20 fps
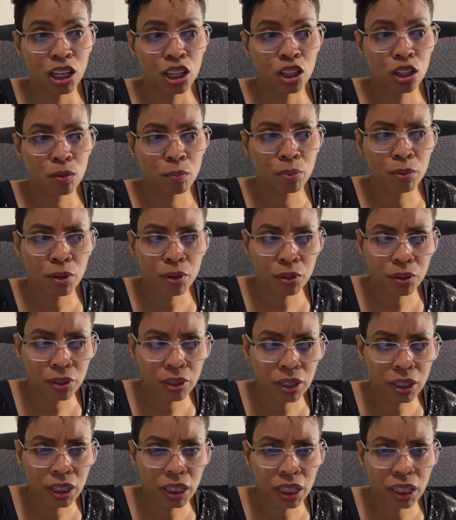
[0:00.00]
the
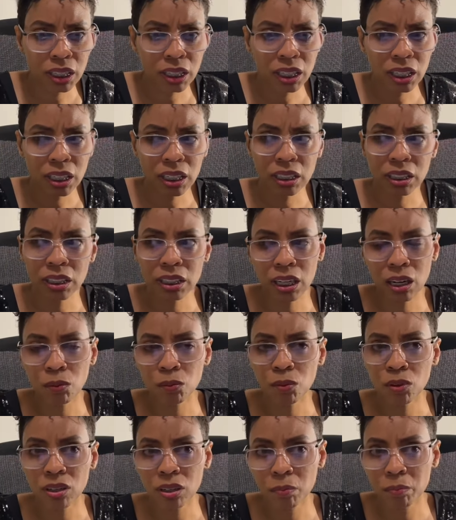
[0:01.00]
Burger King, then he said, I
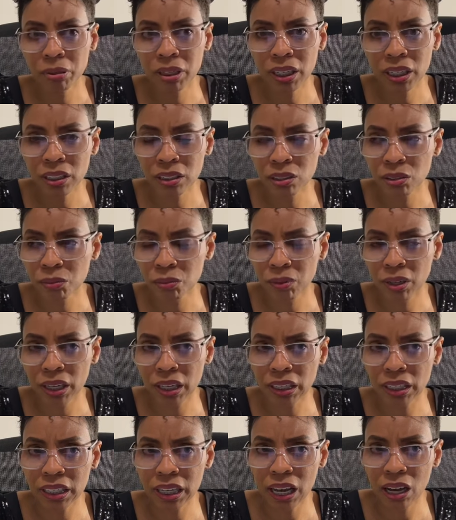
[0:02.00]
want a pizza
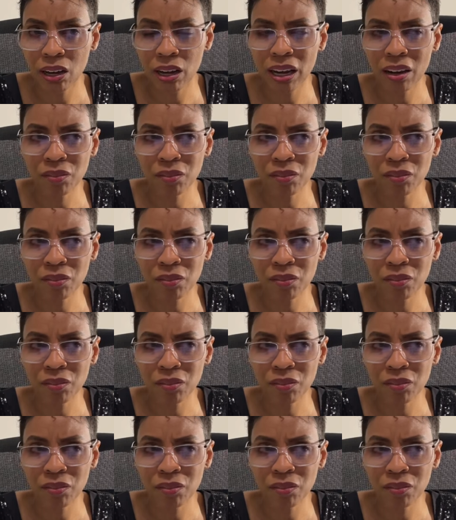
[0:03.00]
right now.